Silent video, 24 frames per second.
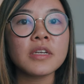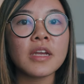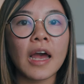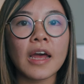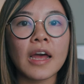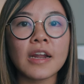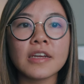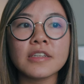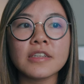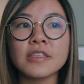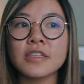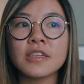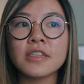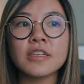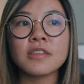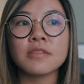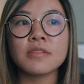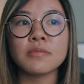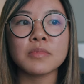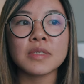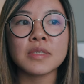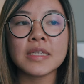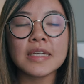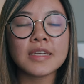and I didn't
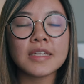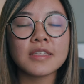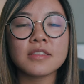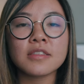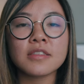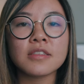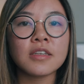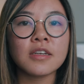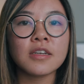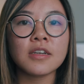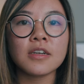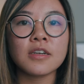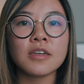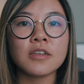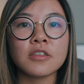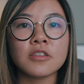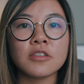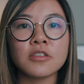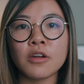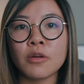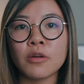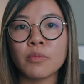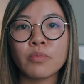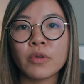need to, you
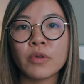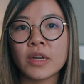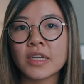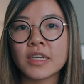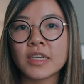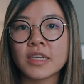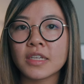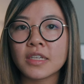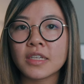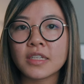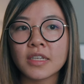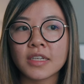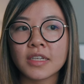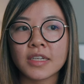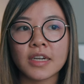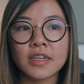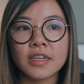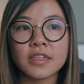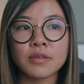know, break it in again.